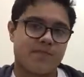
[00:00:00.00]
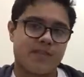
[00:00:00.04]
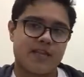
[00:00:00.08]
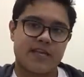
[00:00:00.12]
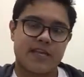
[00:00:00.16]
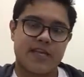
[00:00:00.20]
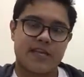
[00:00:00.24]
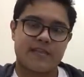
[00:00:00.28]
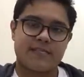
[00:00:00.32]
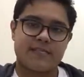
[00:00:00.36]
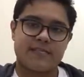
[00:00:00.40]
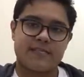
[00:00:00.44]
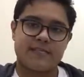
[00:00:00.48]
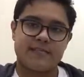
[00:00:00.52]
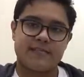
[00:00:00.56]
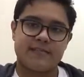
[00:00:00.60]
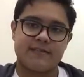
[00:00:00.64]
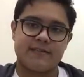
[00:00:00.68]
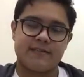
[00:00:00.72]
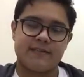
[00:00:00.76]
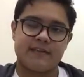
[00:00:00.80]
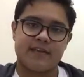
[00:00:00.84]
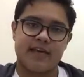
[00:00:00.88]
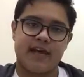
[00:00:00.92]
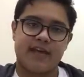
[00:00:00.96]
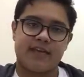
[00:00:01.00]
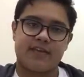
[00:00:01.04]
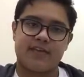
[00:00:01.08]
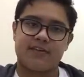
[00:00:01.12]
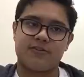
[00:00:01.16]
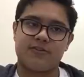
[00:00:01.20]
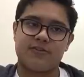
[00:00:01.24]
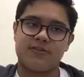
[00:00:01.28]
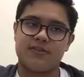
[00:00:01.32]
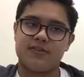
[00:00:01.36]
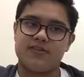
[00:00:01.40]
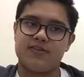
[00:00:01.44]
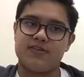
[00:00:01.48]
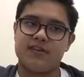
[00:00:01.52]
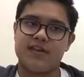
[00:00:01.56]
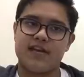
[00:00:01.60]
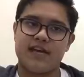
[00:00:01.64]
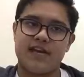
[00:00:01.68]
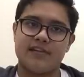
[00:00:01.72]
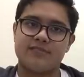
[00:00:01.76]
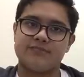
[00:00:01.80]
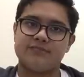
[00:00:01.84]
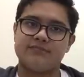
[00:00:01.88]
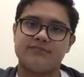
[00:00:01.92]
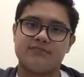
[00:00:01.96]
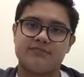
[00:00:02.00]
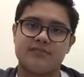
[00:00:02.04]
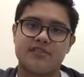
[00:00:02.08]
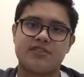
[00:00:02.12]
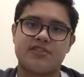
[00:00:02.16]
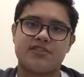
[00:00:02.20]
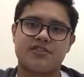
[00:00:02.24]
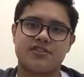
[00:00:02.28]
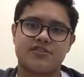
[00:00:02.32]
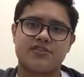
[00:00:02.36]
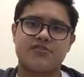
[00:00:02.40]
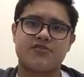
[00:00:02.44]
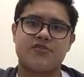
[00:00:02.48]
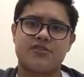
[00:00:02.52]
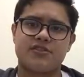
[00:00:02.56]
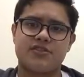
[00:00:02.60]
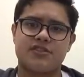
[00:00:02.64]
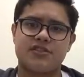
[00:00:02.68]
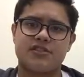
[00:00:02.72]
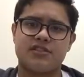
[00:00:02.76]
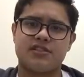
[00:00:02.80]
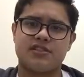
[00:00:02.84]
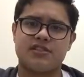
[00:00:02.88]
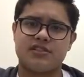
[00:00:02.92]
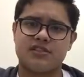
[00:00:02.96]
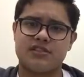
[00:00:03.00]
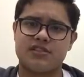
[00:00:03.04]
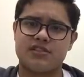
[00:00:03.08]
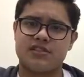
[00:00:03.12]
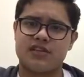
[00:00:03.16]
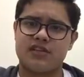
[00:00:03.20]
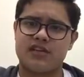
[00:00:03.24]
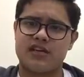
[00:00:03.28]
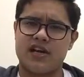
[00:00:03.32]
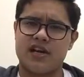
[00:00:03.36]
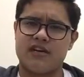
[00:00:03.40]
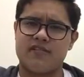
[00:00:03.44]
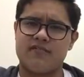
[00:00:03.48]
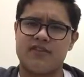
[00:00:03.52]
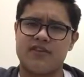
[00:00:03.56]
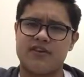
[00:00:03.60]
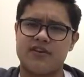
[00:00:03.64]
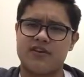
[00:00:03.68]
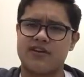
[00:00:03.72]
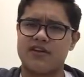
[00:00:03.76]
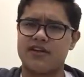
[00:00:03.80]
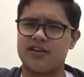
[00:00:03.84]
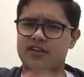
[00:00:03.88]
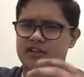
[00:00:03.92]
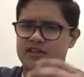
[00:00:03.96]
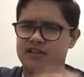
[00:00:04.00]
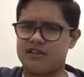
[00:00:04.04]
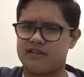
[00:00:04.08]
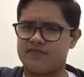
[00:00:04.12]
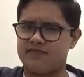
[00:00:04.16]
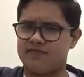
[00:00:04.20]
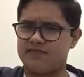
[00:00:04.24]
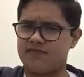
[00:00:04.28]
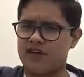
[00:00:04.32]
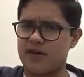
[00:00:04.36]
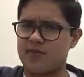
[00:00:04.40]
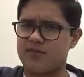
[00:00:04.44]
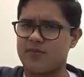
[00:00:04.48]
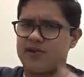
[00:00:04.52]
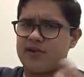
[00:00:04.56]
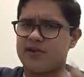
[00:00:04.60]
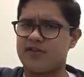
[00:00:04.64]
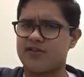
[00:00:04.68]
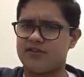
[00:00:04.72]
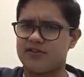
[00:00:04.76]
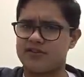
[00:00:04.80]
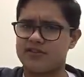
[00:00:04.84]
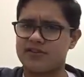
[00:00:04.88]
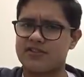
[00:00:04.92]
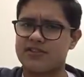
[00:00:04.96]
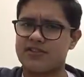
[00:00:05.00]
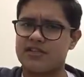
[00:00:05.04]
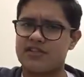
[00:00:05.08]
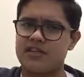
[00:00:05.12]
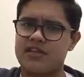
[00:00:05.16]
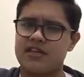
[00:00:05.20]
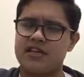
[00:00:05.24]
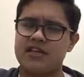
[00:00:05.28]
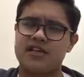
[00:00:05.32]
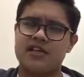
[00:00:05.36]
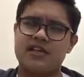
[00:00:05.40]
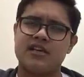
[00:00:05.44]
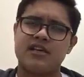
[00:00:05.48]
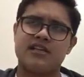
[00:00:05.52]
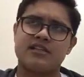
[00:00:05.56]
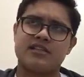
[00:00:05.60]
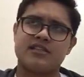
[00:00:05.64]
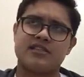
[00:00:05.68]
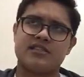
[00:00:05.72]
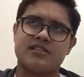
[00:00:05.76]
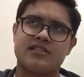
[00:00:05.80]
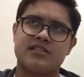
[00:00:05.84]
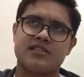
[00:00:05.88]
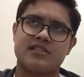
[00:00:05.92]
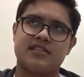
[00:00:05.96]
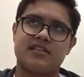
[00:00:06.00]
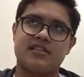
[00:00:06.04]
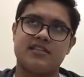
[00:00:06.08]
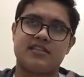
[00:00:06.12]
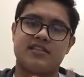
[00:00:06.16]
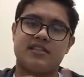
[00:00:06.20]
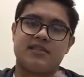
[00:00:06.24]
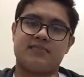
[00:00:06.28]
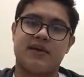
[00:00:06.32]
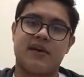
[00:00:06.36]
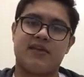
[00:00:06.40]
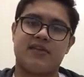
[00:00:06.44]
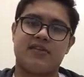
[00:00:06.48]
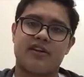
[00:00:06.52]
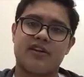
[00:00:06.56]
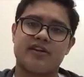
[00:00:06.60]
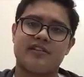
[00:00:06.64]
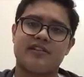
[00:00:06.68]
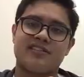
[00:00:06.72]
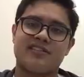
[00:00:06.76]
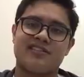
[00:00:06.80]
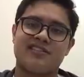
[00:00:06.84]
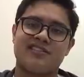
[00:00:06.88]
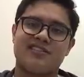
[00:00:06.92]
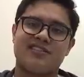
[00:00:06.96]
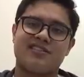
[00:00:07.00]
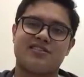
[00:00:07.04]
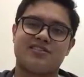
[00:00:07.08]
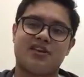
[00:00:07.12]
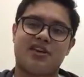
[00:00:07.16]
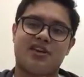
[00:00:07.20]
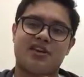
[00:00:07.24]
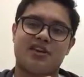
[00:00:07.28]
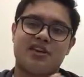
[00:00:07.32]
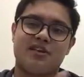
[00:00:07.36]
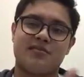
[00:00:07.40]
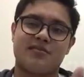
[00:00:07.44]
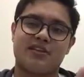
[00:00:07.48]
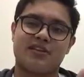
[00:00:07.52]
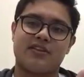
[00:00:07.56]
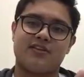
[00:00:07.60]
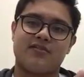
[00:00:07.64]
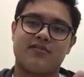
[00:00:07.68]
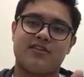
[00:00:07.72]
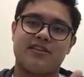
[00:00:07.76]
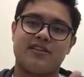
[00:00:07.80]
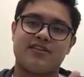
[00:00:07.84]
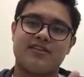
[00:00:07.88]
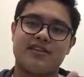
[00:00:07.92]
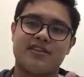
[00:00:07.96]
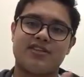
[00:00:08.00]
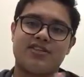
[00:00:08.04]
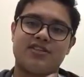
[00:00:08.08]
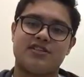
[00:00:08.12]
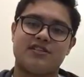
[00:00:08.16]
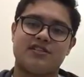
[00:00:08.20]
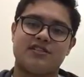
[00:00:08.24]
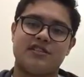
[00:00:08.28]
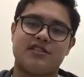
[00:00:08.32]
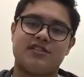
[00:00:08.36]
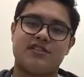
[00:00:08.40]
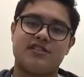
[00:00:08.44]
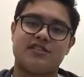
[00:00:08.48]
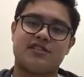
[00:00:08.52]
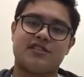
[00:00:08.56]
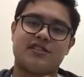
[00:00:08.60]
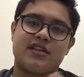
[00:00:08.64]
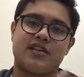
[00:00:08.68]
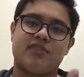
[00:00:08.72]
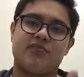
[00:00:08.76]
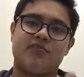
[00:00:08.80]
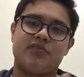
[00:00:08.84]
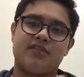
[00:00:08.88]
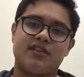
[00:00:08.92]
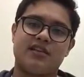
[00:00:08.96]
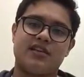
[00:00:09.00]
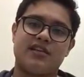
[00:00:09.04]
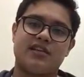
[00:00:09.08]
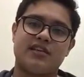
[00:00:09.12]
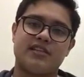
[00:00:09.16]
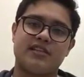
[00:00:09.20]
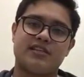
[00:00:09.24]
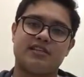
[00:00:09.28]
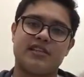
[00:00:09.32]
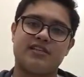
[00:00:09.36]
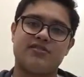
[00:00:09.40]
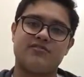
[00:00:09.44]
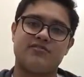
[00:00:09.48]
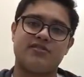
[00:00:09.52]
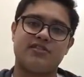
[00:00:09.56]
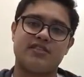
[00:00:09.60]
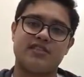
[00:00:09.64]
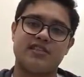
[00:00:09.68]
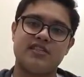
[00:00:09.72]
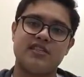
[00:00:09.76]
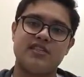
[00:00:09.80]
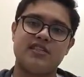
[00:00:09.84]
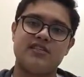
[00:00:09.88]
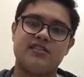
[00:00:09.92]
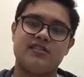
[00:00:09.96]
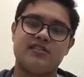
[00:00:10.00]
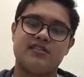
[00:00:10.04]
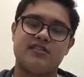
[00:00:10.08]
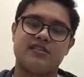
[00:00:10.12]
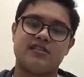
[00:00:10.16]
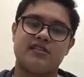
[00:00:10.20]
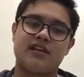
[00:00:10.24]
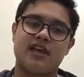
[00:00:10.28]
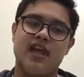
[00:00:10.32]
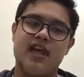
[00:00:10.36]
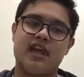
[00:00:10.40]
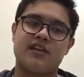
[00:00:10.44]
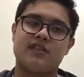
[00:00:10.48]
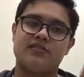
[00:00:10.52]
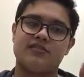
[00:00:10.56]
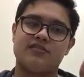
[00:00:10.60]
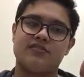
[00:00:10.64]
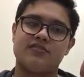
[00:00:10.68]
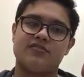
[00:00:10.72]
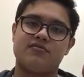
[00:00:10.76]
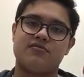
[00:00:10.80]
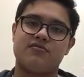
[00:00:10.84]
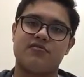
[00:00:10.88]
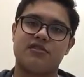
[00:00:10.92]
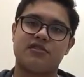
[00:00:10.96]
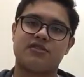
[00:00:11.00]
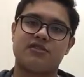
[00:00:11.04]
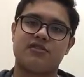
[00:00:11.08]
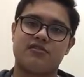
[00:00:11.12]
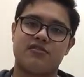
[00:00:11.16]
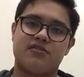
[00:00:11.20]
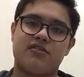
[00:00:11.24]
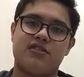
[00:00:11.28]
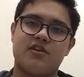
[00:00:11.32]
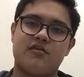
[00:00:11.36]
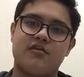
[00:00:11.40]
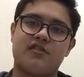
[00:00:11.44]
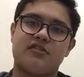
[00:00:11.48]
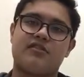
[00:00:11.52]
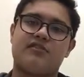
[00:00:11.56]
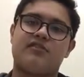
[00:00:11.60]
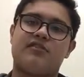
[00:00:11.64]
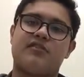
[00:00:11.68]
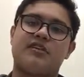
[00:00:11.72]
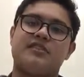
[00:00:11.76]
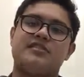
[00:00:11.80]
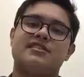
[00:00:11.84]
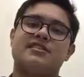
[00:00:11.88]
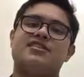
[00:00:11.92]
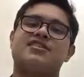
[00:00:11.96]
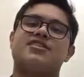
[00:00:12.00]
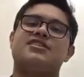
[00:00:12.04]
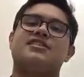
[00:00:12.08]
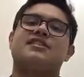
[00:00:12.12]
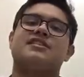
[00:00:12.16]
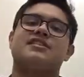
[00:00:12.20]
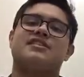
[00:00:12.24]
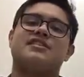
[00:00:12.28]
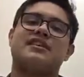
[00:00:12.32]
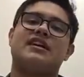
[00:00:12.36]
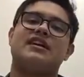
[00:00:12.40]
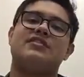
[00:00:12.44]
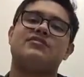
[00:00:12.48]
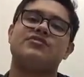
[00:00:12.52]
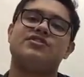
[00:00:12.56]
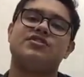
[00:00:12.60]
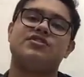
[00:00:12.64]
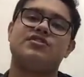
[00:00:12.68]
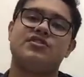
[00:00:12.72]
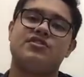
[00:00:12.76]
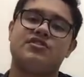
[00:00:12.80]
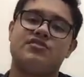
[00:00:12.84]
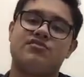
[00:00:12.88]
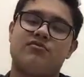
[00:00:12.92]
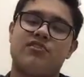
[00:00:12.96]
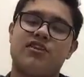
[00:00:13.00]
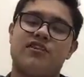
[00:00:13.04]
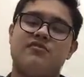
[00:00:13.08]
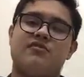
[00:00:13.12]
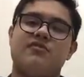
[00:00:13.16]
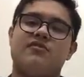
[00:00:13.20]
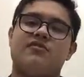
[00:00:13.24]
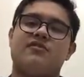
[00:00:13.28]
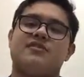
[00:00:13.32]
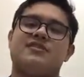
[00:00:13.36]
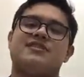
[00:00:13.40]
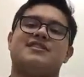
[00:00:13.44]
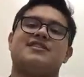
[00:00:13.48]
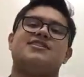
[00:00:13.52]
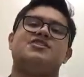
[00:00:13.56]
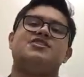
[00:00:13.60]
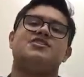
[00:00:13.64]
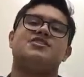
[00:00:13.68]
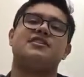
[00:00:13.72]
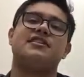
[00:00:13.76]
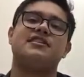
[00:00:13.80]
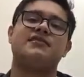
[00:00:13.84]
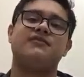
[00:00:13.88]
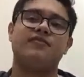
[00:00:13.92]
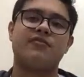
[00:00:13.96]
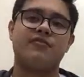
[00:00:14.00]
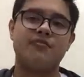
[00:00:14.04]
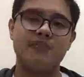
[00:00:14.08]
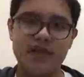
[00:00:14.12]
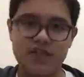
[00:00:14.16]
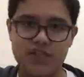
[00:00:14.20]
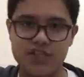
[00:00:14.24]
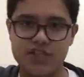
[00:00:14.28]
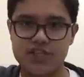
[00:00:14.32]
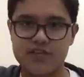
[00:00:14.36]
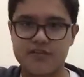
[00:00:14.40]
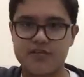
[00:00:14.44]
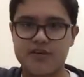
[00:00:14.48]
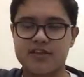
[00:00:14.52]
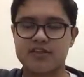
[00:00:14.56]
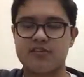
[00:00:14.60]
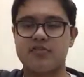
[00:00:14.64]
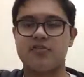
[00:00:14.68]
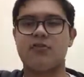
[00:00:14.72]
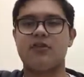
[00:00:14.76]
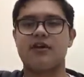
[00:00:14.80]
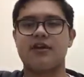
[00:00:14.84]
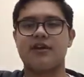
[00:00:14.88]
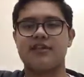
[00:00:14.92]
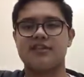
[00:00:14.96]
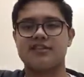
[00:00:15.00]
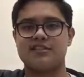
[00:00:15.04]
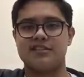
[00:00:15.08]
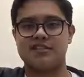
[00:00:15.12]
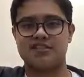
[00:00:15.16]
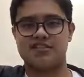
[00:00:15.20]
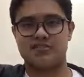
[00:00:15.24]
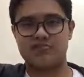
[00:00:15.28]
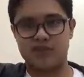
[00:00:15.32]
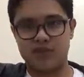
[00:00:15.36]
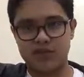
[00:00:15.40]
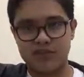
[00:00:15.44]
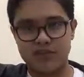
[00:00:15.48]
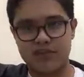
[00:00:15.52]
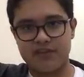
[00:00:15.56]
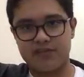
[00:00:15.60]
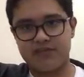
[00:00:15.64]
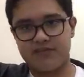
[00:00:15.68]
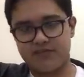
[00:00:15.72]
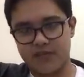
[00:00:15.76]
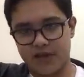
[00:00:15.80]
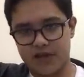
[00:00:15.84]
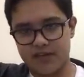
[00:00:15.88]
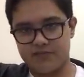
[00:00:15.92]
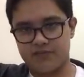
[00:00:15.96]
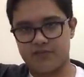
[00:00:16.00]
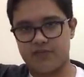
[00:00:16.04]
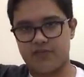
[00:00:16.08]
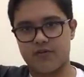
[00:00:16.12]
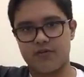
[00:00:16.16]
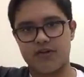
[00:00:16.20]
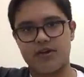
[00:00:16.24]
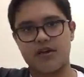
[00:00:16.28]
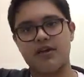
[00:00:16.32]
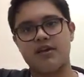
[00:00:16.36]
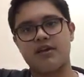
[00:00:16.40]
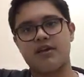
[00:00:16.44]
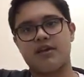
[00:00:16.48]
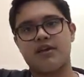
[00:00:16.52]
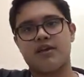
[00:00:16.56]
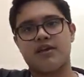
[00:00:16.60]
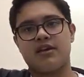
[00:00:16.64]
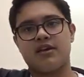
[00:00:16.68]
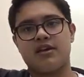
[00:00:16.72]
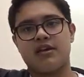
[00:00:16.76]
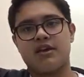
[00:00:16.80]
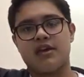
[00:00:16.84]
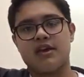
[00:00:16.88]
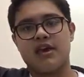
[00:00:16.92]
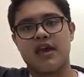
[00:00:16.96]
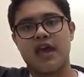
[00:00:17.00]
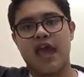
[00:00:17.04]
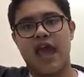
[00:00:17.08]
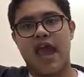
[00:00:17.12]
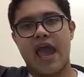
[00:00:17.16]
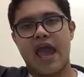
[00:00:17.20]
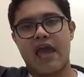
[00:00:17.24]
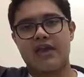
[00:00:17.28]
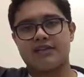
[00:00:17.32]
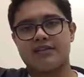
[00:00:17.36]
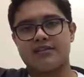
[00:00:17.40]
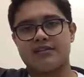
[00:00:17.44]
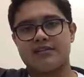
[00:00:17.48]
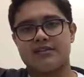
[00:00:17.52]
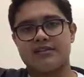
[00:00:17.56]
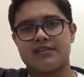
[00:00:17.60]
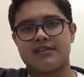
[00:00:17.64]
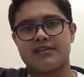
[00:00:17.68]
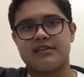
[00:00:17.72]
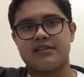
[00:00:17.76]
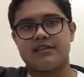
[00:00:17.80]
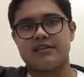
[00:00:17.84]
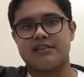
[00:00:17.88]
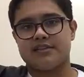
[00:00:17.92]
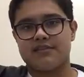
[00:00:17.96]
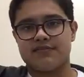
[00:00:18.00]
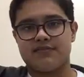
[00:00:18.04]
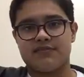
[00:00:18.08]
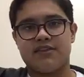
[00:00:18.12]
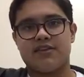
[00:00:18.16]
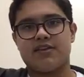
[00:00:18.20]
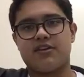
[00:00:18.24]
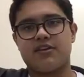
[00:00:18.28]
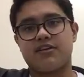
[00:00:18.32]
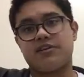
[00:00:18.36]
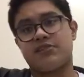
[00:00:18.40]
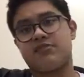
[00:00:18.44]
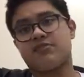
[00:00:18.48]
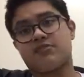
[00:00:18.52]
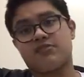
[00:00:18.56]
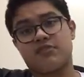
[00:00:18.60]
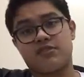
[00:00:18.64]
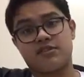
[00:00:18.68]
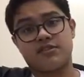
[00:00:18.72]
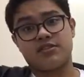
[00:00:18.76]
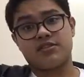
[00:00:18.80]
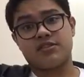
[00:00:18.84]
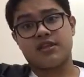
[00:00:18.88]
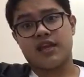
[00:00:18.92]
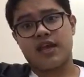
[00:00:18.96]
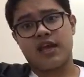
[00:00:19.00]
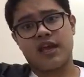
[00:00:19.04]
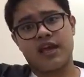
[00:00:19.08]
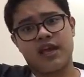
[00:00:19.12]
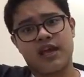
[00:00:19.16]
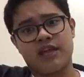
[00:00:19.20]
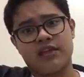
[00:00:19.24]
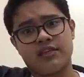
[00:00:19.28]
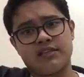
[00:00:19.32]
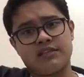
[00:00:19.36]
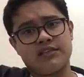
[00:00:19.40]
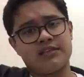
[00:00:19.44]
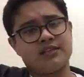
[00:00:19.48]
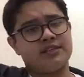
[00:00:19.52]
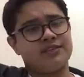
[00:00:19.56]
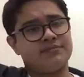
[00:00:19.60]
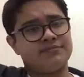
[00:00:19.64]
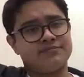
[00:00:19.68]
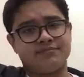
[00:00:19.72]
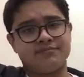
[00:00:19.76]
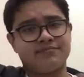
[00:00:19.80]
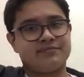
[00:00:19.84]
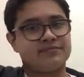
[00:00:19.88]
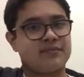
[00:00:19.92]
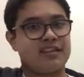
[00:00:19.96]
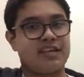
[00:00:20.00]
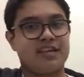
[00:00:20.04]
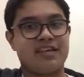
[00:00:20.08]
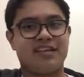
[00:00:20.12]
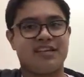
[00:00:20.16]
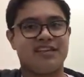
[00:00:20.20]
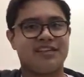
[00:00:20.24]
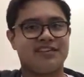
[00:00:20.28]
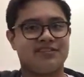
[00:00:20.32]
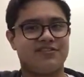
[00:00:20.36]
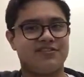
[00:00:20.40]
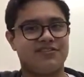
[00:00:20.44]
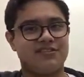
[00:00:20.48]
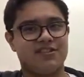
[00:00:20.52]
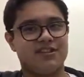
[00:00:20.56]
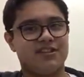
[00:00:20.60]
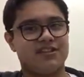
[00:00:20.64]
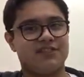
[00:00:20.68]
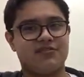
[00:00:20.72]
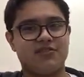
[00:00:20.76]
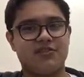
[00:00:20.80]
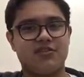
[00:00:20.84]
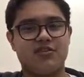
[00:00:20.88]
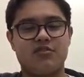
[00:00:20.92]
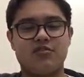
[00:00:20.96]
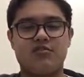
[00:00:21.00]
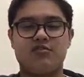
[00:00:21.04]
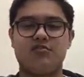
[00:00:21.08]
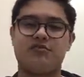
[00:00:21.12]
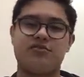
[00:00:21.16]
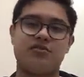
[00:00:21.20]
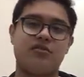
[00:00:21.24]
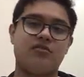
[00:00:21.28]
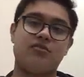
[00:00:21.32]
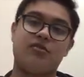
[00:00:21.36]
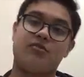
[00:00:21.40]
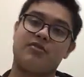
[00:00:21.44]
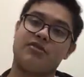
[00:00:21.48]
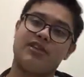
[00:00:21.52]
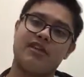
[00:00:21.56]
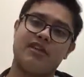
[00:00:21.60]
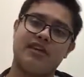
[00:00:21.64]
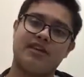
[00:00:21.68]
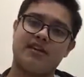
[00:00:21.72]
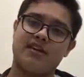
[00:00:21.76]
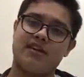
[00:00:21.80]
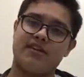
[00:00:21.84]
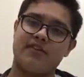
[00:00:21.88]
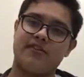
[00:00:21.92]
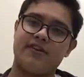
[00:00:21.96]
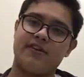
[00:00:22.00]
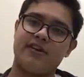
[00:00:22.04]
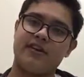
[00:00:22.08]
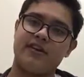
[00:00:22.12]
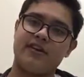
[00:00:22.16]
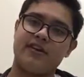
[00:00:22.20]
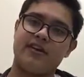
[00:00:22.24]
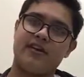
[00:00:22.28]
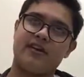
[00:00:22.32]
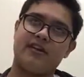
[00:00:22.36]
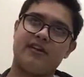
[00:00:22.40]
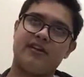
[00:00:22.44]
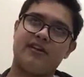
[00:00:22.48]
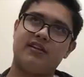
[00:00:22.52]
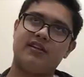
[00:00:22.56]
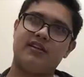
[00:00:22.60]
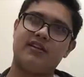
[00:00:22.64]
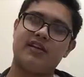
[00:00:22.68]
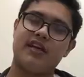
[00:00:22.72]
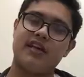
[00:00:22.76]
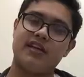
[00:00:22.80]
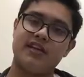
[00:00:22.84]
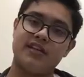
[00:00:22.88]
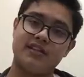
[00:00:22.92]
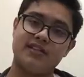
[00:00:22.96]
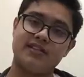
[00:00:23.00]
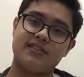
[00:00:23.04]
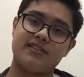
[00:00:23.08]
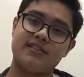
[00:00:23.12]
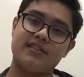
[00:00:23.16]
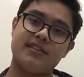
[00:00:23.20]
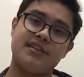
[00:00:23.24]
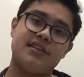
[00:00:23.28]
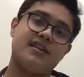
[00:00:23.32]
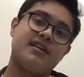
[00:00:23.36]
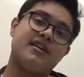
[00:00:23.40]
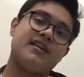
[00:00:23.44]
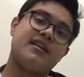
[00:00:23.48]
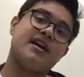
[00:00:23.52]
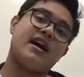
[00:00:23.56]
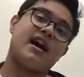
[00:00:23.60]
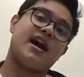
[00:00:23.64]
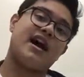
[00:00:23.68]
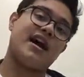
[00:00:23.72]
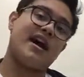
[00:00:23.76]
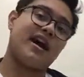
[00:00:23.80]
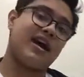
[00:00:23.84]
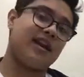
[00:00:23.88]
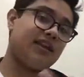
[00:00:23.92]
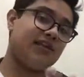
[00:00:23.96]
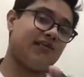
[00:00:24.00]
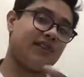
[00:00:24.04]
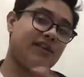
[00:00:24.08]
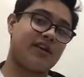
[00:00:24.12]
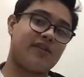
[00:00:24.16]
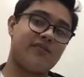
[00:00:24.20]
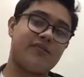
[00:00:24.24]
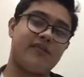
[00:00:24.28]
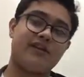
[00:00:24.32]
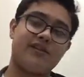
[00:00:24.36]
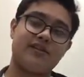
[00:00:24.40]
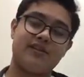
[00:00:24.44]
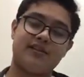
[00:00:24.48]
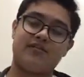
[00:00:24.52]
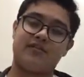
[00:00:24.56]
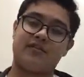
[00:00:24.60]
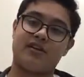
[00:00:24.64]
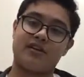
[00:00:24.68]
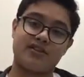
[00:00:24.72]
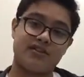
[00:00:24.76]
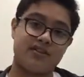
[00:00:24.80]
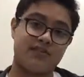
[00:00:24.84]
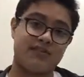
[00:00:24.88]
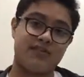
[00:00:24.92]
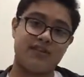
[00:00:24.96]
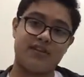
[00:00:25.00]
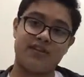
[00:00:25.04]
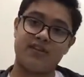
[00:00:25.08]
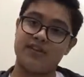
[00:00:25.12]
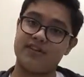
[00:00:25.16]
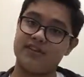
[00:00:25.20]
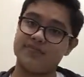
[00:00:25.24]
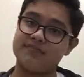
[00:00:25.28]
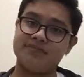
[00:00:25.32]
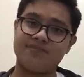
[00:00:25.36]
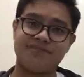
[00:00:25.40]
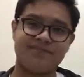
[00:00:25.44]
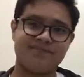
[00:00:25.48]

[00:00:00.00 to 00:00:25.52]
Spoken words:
that's it. I conclude that this source is very good. It appeals, since it is about us and it's talking about the organization, and it's like one of the things that you see and you want to learn about the organization. It tells you the story of the organization, the information about the organization, what they fight for. And it's a very good source. And if you don't know what the NRAL is, I highly recommend it. Watch the video,